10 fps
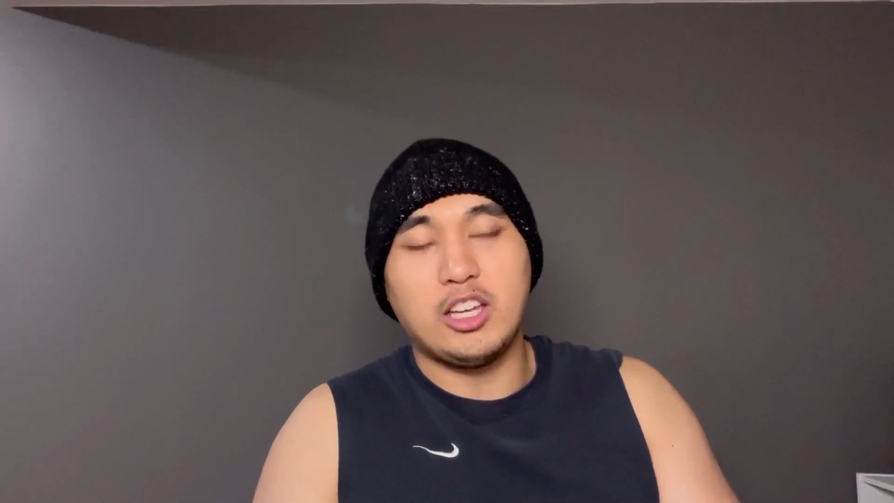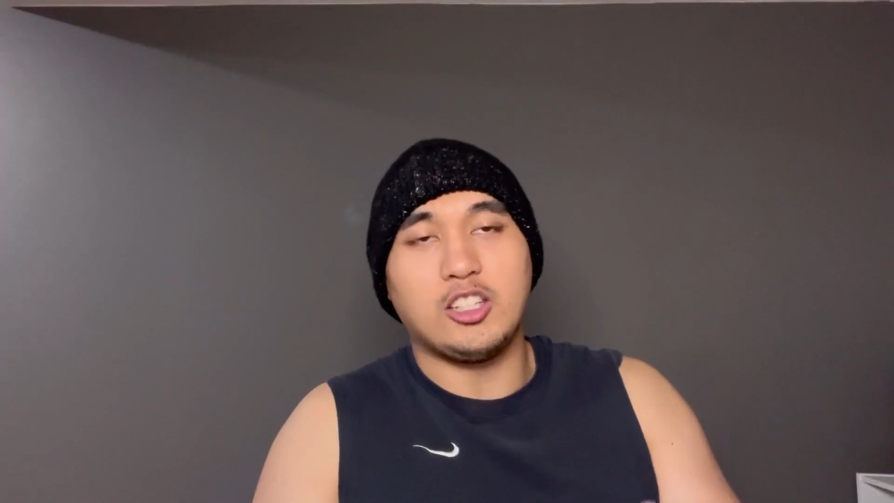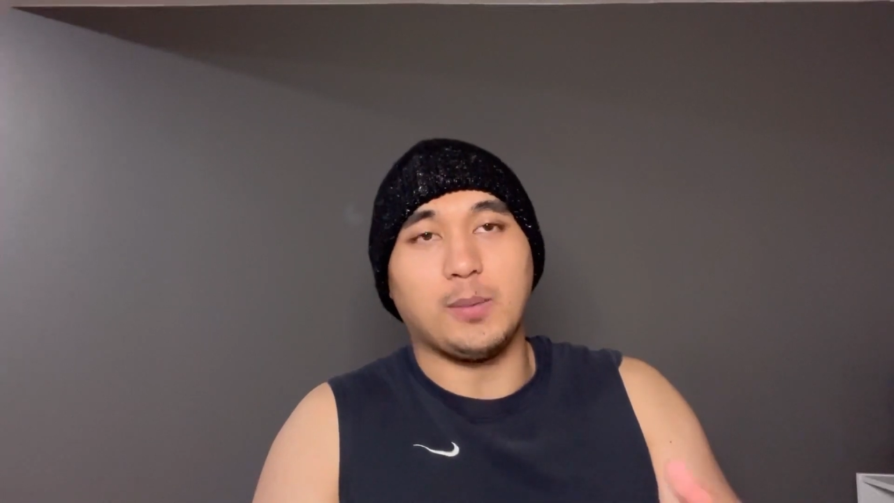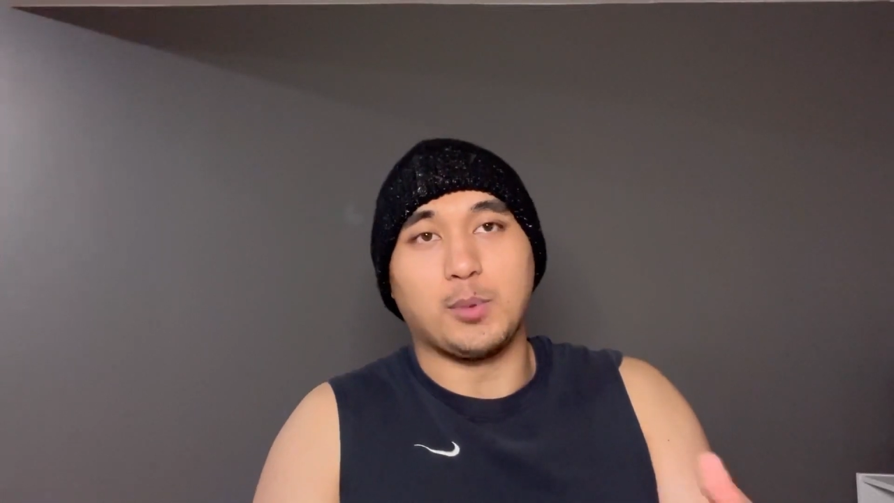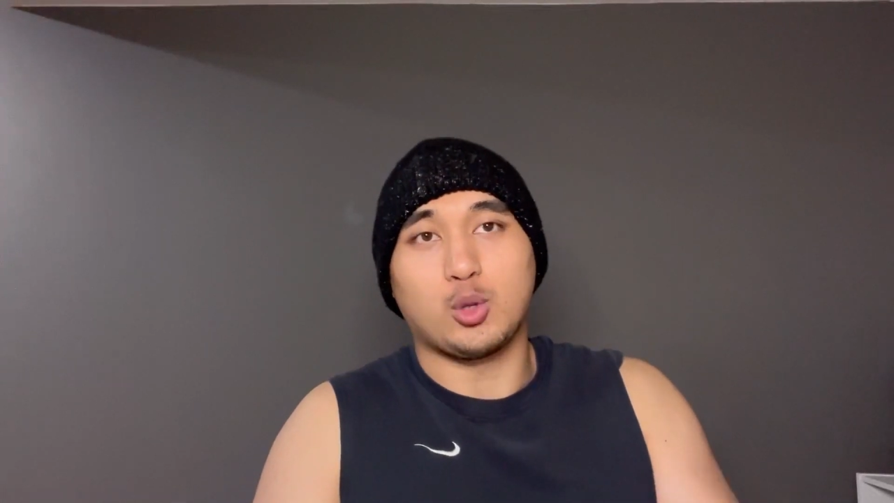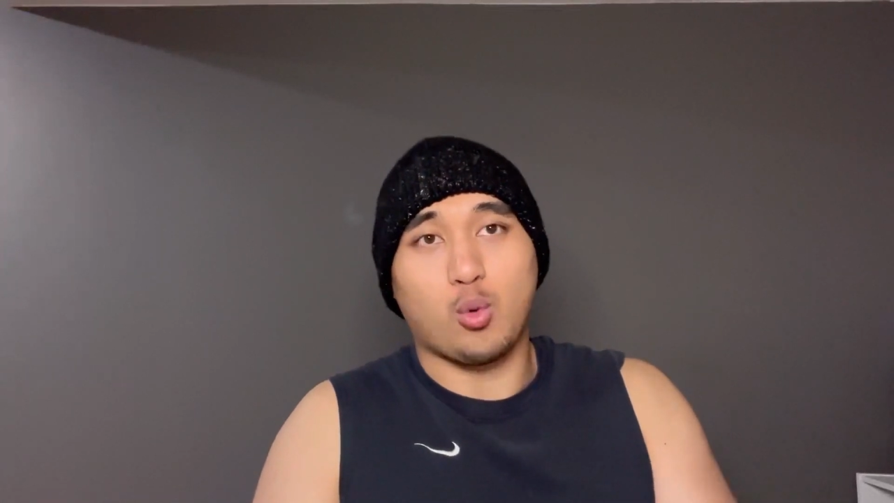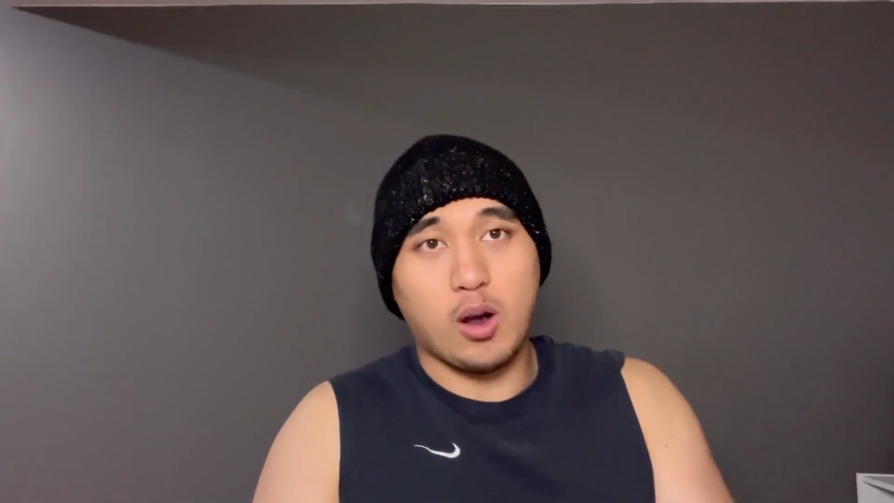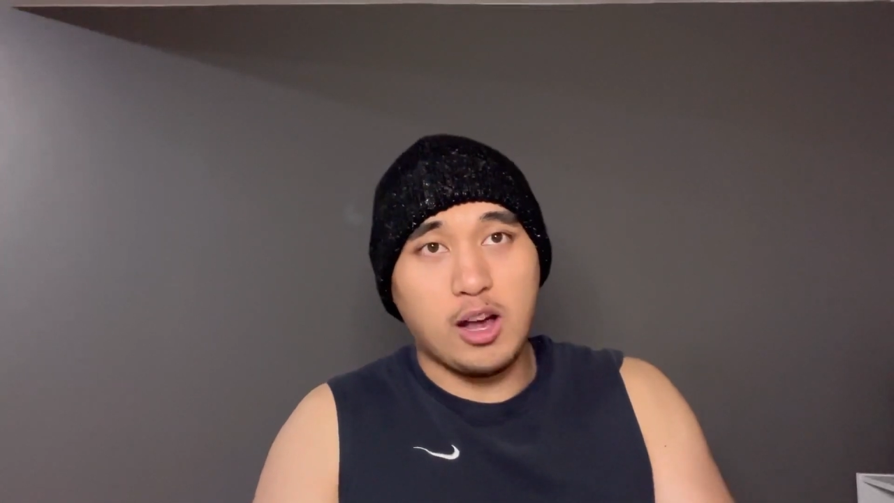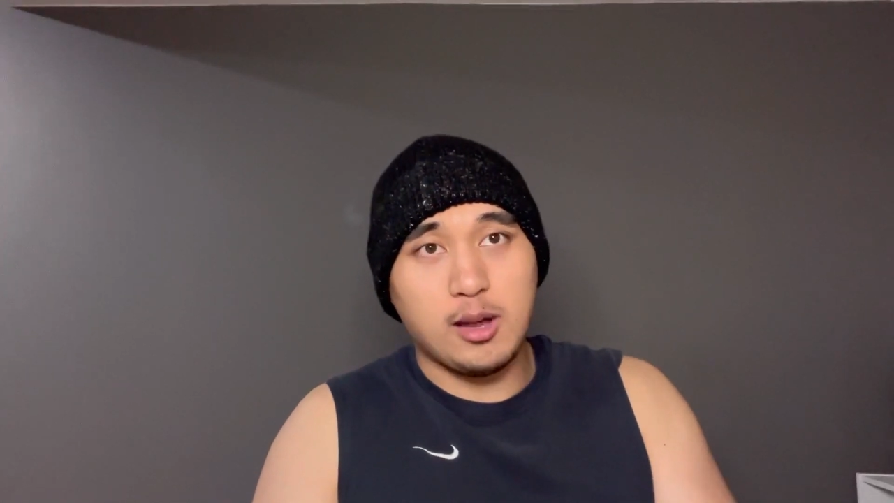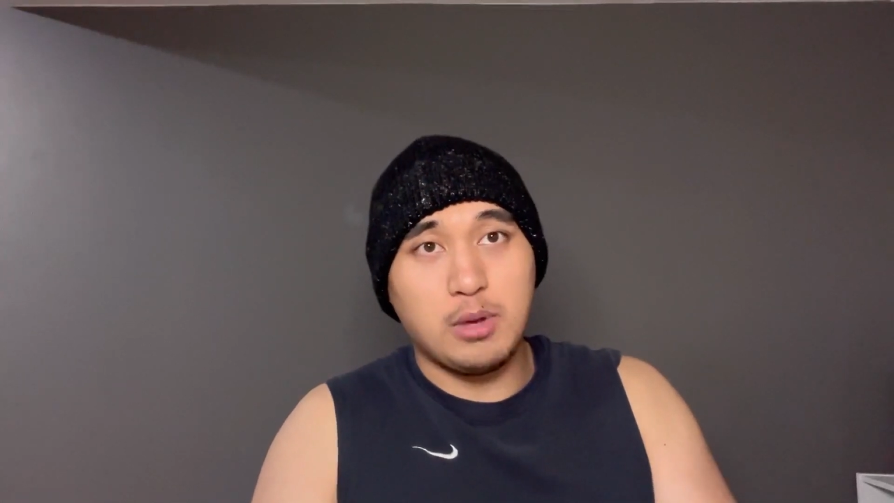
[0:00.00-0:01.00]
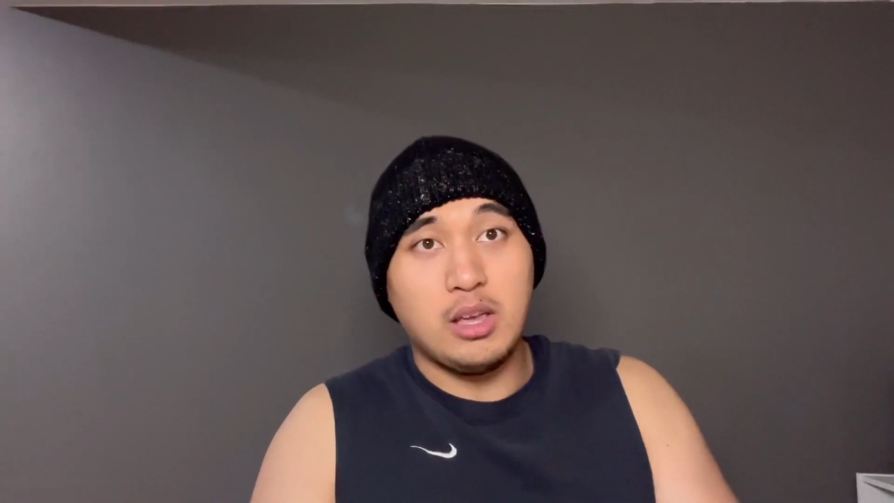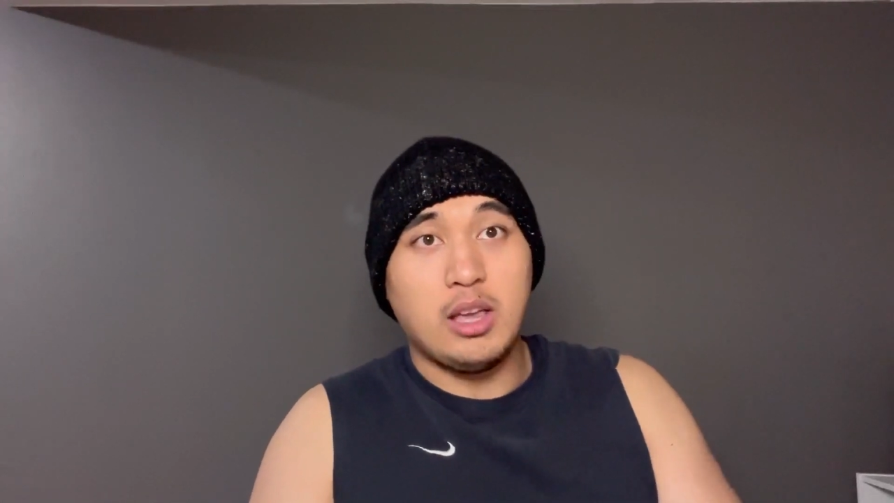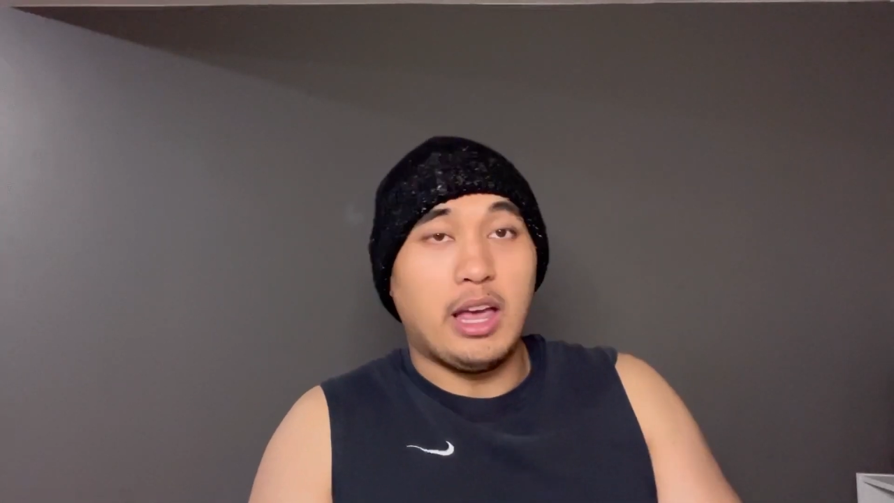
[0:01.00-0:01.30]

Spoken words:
and subscribe,